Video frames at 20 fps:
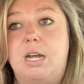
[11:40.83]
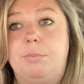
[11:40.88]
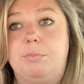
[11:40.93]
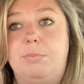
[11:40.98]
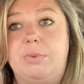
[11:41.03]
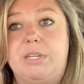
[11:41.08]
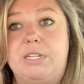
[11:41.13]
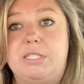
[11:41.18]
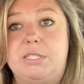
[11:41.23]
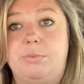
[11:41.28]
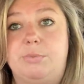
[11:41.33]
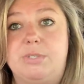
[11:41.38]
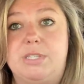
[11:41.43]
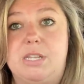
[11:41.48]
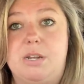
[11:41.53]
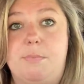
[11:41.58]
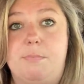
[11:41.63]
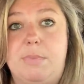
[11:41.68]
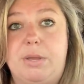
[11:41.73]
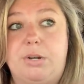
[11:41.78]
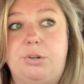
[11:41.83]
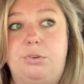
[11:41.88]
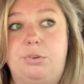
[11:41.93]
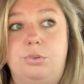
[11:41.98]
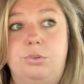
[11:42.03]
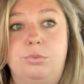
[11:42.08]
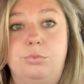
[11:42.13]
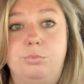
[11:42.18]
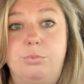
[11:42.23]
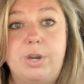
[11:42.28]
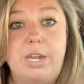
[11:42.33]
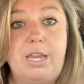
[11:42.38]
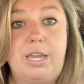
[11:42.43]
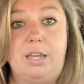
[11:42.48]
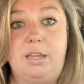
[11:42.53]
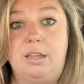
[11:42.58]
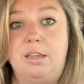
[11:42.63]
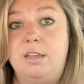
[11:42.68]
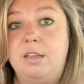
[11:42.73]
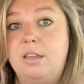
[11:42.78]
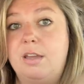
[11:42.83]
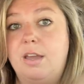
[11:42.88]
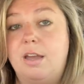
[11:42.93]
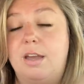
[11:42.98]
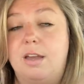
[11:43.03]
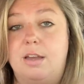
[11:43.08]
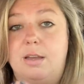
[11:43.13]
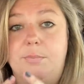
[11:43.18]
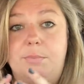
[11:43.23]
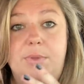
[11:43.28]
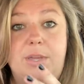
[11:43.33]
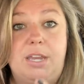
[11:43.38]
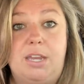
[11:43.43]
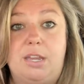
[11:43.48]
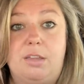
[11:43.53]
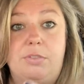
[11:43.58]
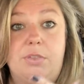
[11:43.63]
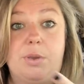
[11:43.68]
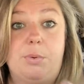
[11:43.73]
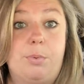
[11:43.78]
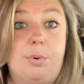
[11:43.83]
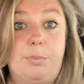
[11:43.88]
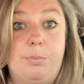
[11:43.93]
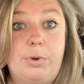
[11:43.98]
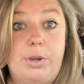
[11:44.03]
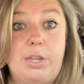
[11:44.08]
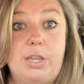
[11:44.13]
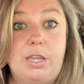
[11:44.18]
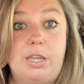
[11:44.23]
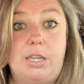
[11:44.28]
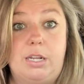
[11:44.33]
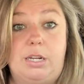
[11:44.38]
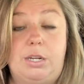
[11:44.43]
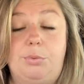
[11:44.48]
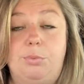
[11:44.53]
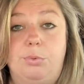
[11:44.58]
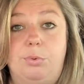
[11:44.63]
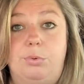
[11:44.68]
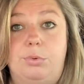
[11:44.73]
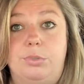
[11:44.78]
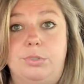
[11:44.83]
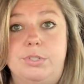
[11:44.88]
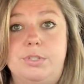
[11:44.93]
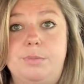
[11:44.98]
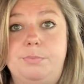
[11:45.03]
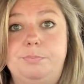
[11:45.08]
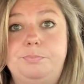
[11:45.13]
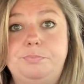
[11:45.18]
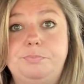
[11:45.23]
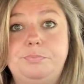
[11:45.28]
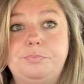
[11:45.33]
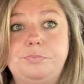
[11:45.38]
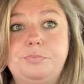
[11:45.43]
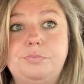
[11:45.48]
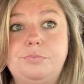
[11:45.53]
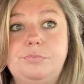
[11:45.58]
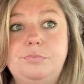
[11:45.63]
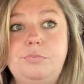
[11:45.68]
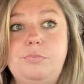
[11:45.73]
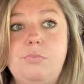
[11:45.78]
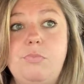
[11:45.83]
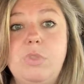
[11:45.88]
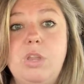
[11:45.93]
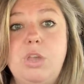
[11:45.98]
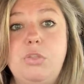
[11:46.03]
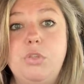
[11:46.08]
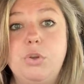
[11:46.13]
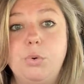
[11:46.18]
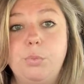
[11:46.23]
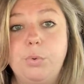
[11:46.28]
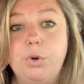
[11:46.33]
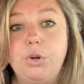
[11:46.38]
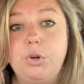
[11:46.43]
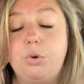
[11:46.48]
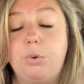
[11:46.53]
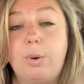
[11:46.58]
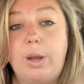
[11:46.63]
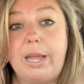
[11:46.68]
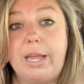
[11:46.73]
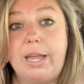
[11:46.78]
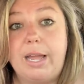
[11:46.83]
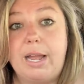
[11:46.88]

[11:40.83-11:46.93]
because it was in a metal ring and they weren't breaking any rules. There were quiet